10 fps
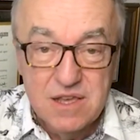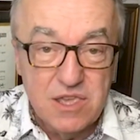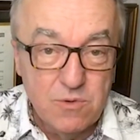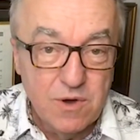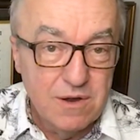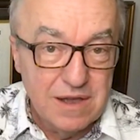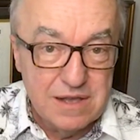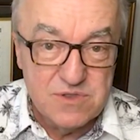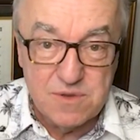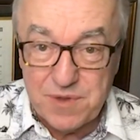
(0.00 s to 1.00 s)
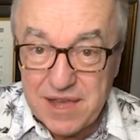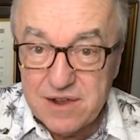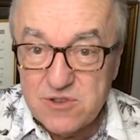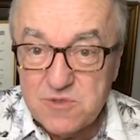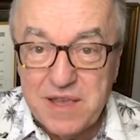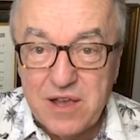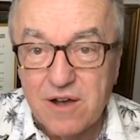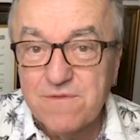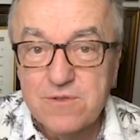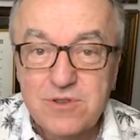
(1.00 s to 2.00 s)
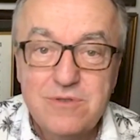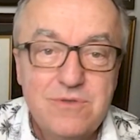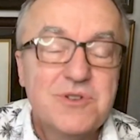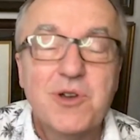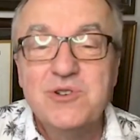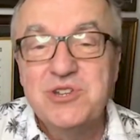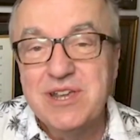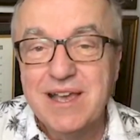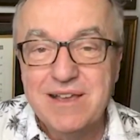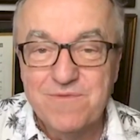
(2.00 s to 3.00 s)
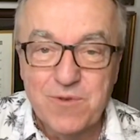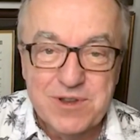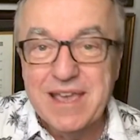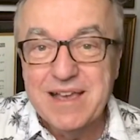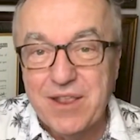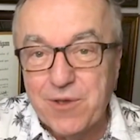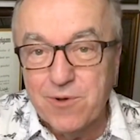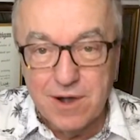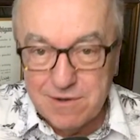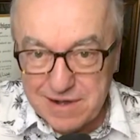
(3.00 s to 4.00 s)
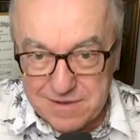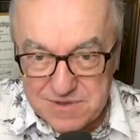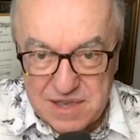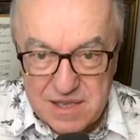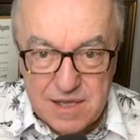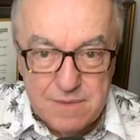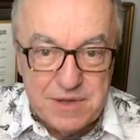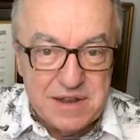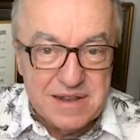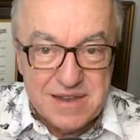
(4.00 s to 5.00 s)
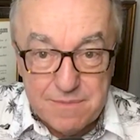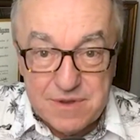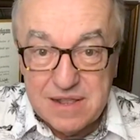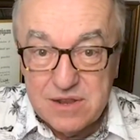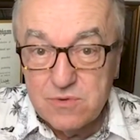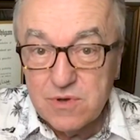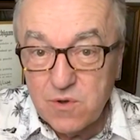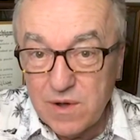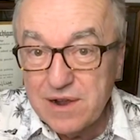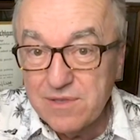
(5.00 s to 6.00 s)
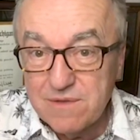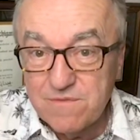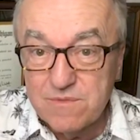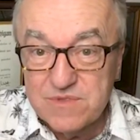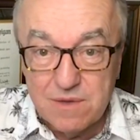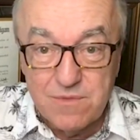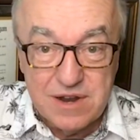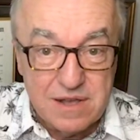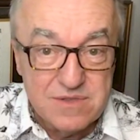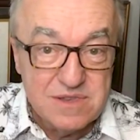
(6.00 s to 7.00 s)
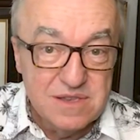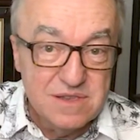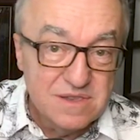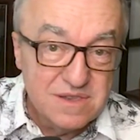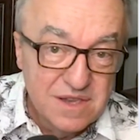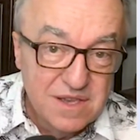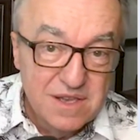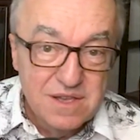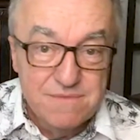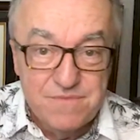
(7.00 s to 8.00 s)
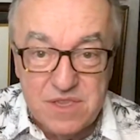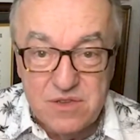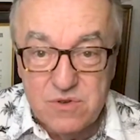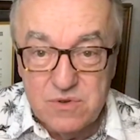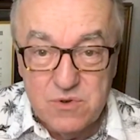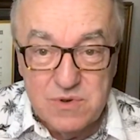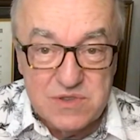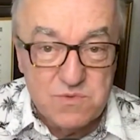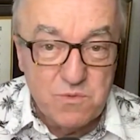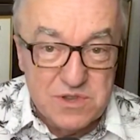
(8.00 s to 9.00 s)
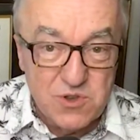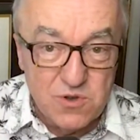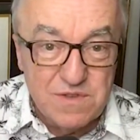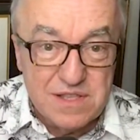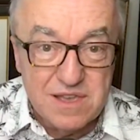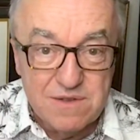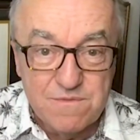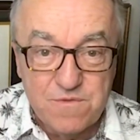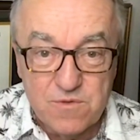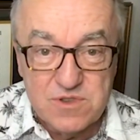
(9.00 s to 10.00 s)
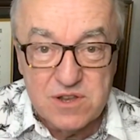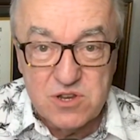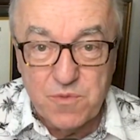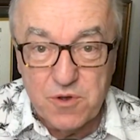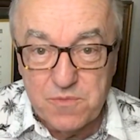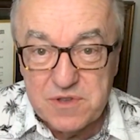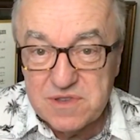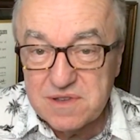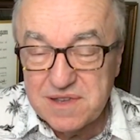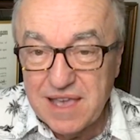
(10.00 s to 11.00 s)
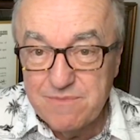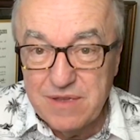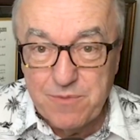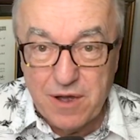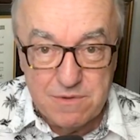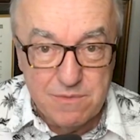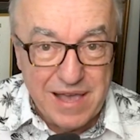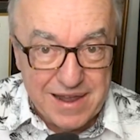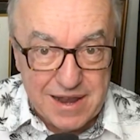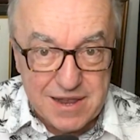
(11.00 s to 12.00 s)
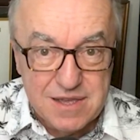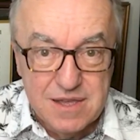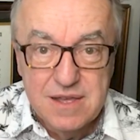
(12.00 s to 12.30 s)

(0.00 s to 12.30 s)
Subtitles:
URL suppliers may offer to negotiate for taken URLs, but attempting to acquire them from someone else who is reserving them for such a purpose can be problematic.